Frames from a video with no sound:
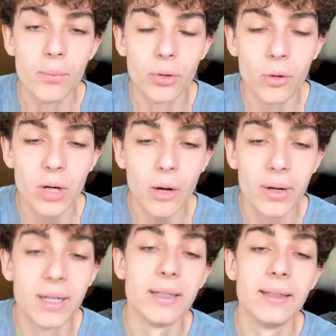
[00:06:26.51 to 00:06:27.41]
broke
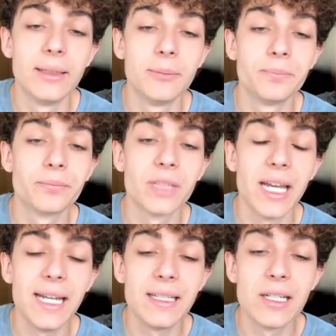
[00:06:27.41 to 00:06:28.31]
our
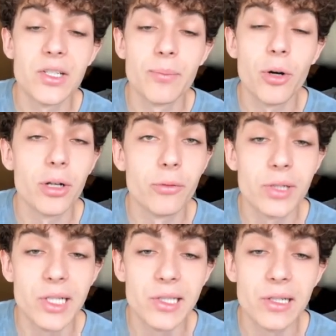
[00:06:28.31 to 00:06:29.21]
8-year support and
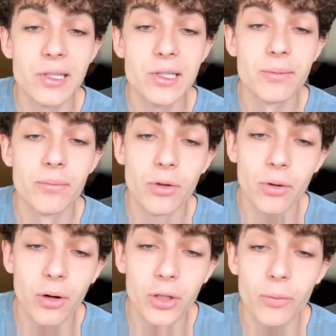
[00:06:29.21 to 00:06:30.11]
resistance,
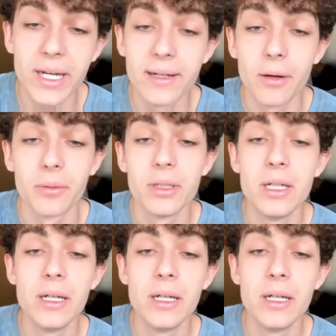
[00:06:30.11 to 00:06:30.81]
all the way down.